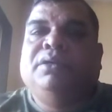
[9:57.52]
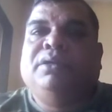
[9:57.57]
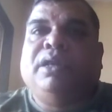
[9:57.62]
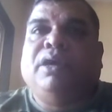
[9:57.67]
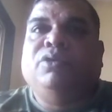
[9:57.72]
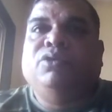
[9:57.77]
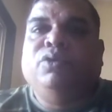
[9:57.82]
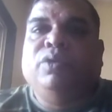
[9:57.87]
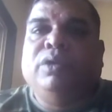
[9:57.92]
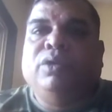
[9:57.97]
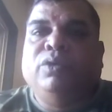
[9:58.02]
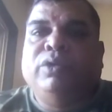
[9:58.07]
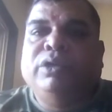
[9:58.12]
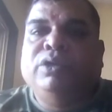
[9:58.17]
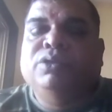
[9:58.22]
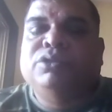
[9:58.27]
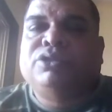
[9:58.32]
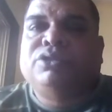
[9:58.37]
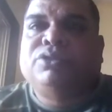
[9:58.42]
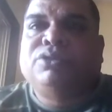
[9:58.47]
Now you are going
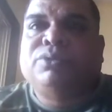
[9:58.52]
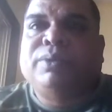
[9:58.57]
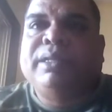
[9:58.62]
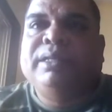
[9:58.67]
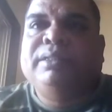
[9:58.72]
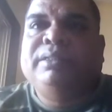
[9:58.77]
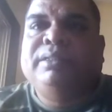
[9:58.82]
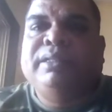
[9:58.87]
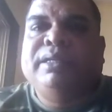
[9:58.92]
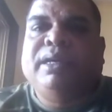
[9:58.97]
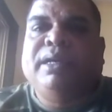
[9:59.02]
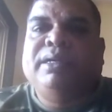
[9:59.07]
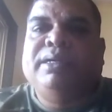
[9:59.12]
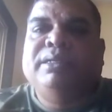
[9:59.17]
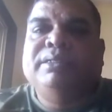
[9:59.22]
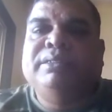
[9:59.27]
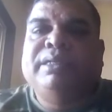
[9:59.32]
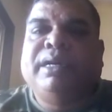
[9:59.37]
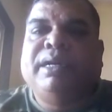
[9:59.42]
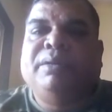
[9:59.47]
to shrink the
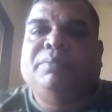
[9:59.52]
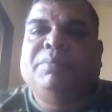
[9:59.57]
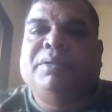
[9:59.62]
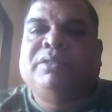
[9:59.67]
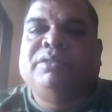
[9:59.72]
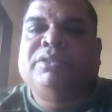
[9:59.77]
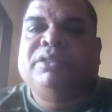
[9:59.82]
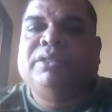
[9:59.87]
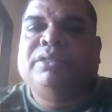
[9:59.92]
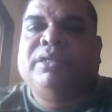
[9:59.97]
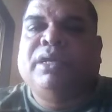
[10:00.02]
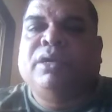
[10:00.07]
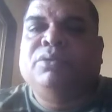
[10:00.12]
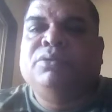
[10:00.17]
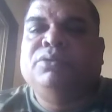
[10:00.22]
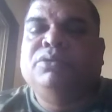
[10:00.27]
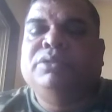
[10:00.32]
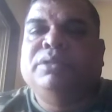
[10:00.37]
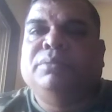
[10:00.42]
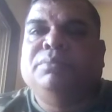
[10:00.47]
undesired picture
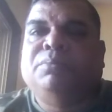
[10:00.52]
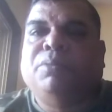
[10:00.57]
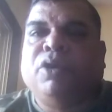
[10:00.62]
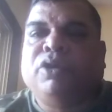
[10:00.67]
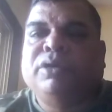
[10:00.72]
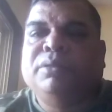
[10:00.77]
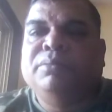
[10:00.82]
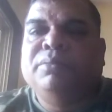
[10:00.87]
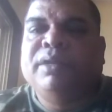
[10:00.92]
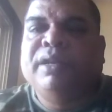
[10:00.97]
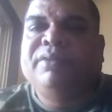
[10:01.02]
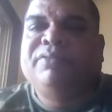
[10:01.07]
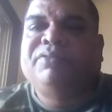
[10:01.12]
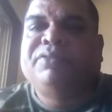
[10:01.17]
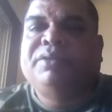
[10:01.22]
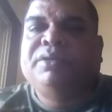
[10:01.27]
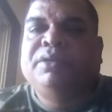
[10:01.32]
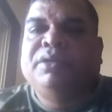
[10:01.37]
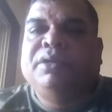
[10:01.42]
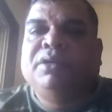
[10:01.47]
down to the bottom left
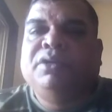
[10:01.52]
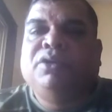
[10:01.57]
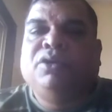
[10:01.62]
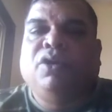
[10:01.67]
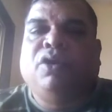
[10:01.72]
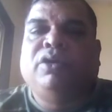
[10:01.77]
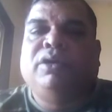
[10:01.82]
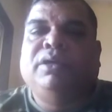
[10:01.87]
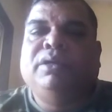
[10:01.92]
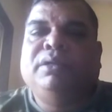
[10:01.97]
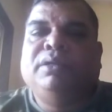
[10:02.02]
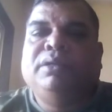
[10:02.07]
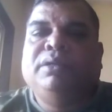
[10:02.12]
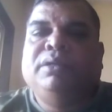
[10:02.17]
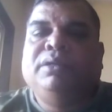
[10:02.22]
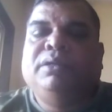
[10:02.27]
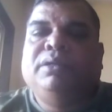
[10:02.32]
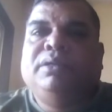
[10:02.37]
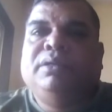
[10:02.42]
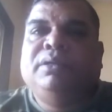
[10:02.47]
corner.
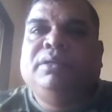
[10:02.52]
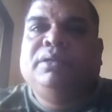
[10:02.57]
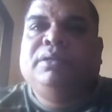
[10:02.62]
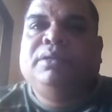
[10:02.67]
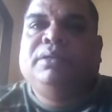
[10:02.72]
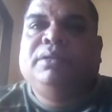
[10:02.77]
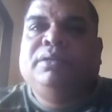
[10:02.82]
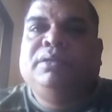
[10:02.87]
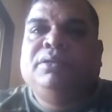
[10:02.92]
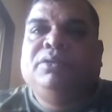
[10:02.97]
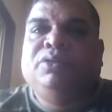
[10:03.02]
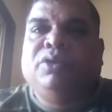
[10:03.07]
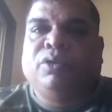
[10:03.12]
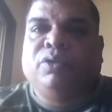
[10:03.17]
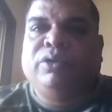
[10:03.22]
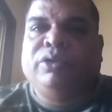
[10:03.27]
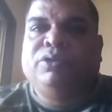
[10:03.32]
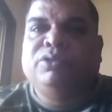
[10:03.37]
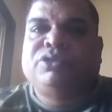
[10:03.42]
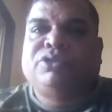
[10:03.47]
You're
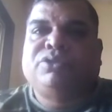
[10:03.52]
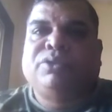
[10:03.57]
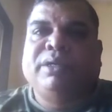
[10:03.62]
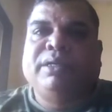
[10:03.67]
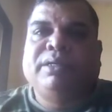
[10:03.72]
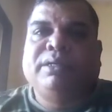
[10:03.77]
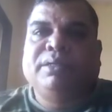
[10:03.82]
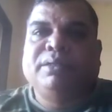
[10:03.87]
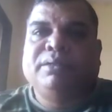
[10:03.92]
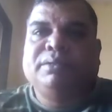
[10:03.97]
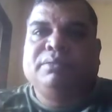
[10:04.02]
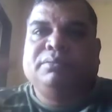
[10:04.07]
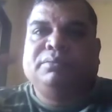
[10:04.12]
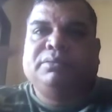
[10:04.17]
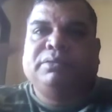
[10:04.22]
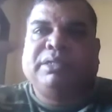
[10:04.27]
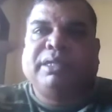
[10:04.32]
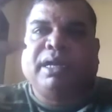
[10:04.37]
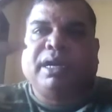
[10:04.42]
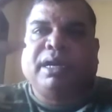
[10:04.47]
going to shrink the